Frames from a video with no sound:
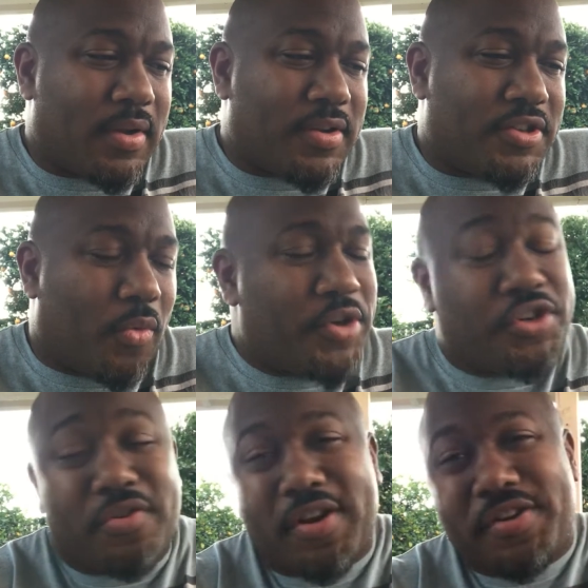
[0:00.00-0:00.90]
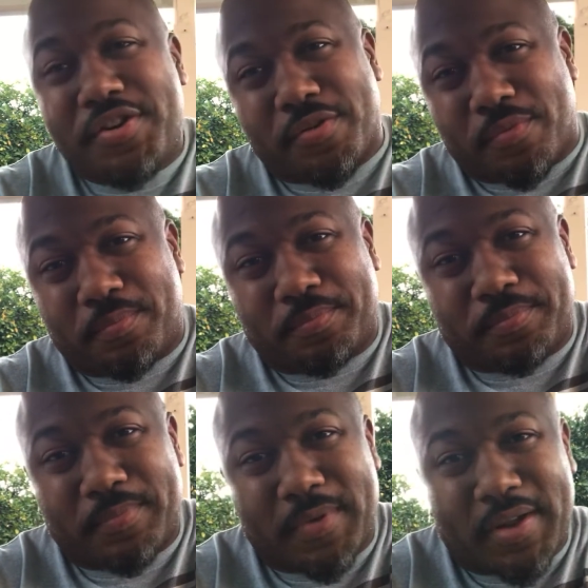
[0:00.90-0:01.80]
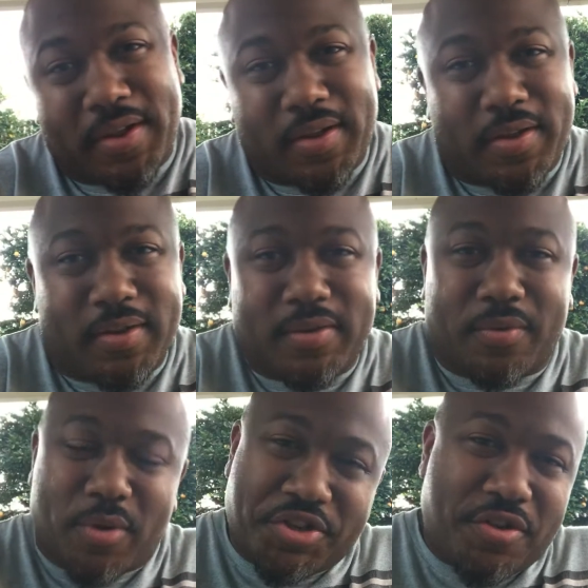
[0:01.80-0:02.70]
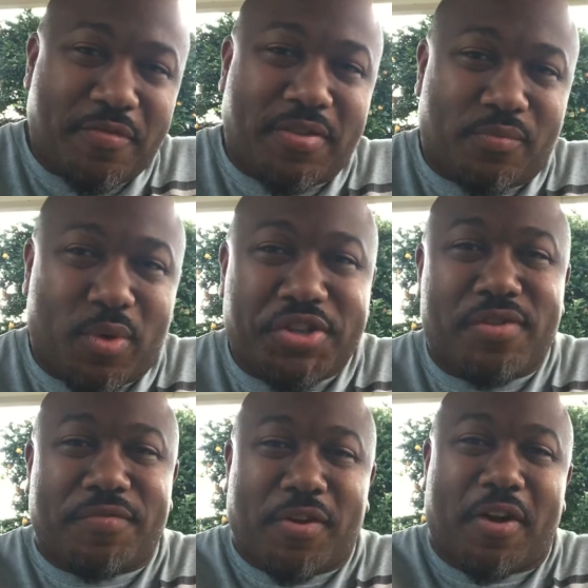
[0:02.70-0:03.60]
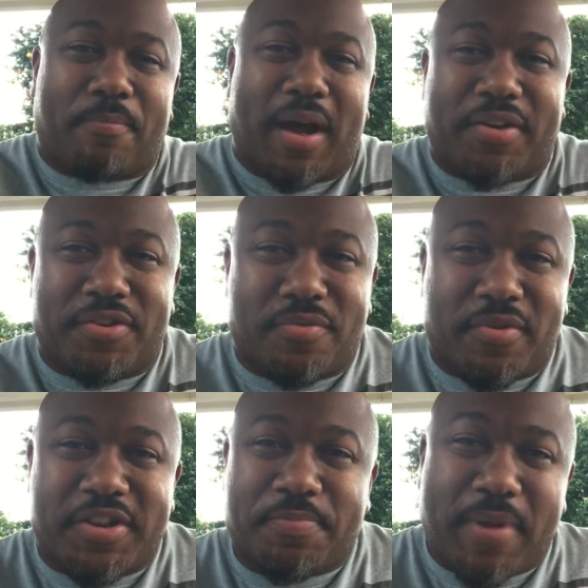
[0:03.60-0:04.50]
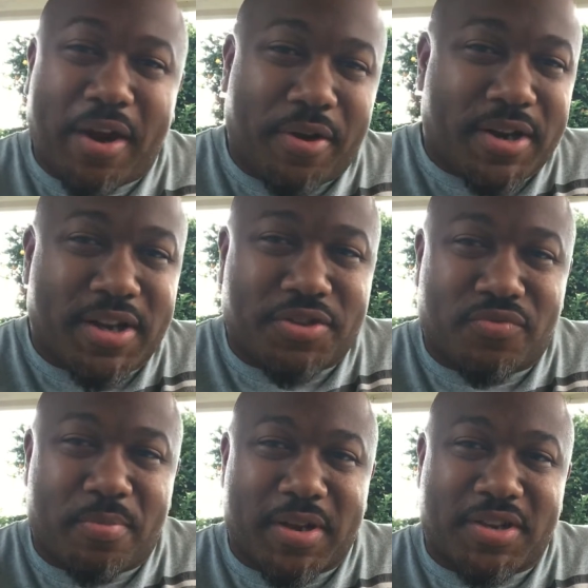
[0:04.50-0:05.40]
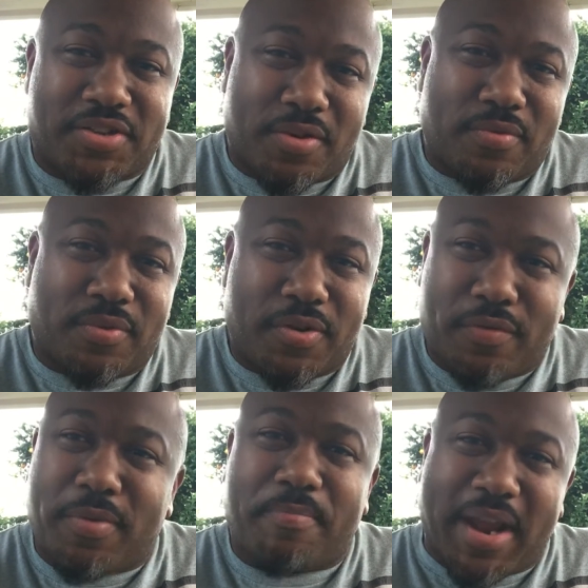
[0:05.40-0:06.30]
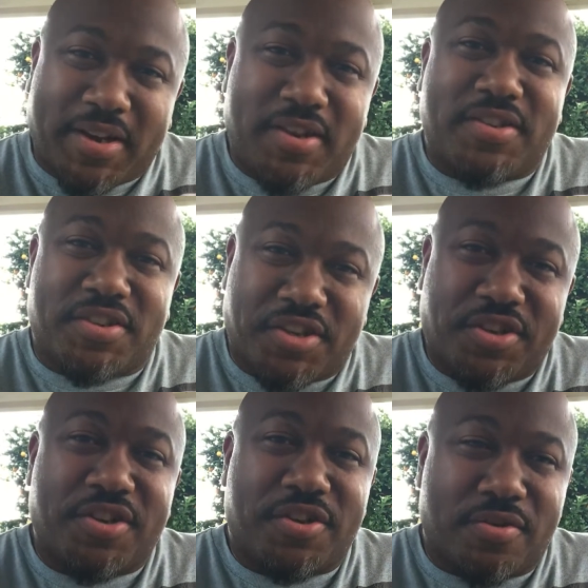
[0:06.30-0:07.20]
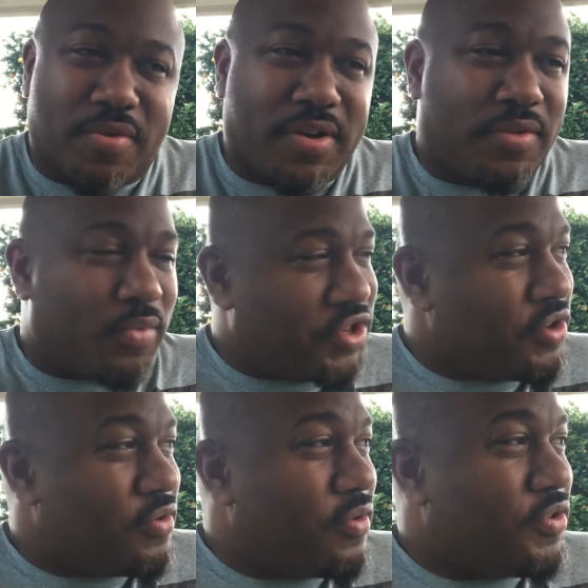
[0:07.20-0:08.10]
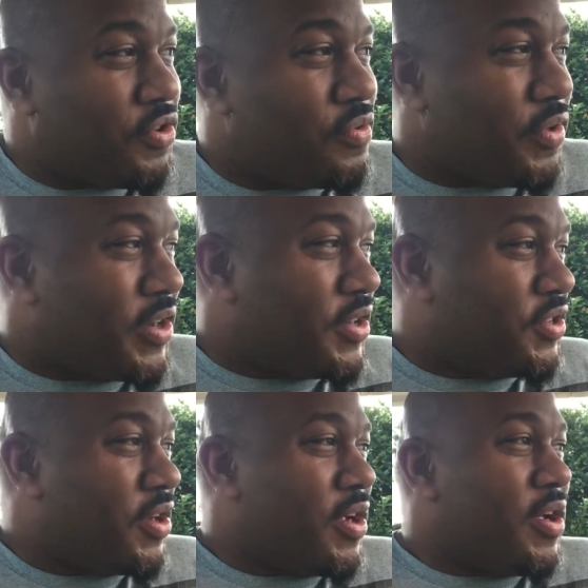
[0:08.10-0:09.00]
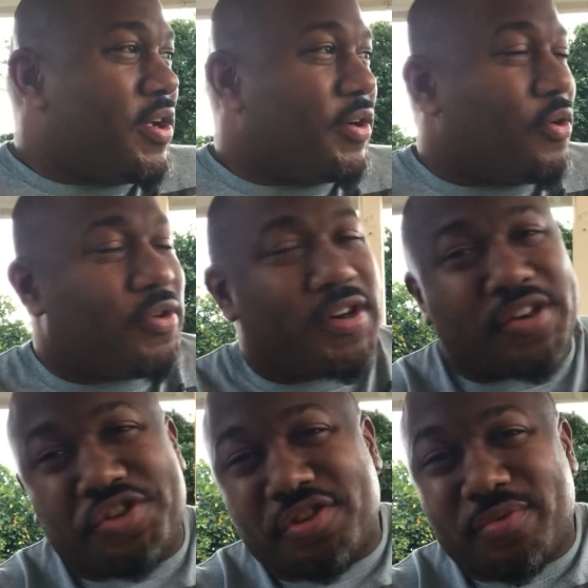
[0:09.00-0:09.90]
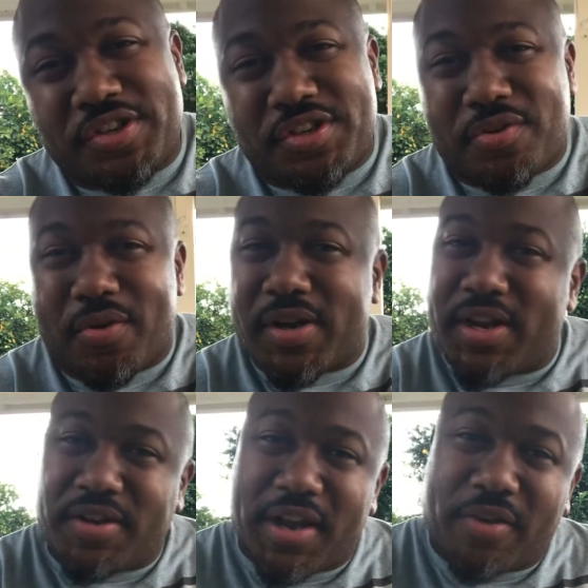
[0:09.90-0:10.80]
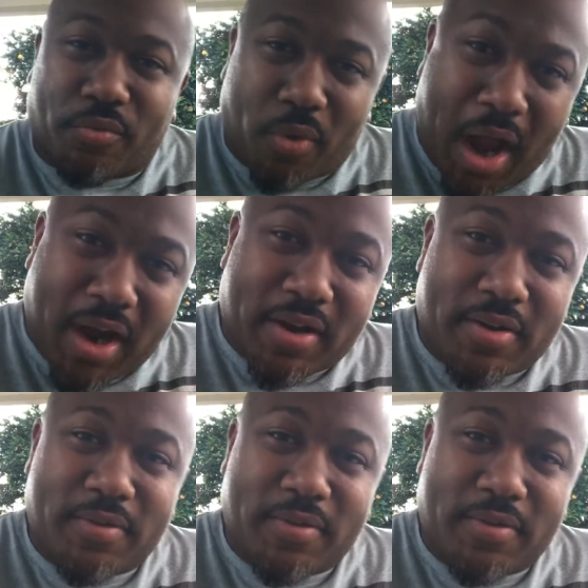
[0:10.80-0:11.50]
So what you're going to do, what you thought about doing is marrying this woman. And so you made a decision to do it. And what you're going to do is go to the jewelry store and get that rock.